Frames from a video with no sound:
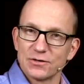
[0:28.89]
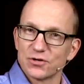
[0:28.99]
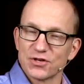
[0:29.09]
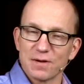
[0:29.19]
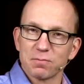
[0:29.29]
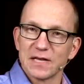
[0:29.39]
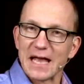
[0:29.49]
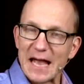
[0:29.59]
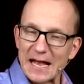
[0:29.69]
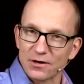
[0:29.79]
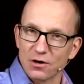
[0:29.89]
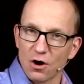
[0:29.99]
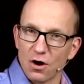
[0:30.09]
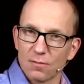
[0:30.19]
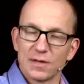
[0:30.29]
you simply add a
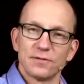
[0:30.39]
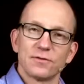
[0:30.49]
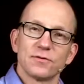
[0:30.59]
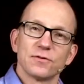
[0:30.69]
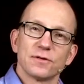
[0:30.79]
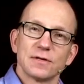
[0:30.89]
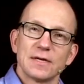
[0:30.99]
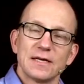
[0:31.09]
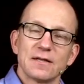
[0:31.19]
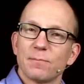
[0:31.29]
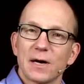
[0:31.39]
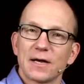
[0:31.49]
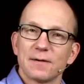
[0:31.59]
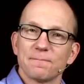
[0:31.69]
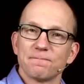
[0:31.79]
comment either by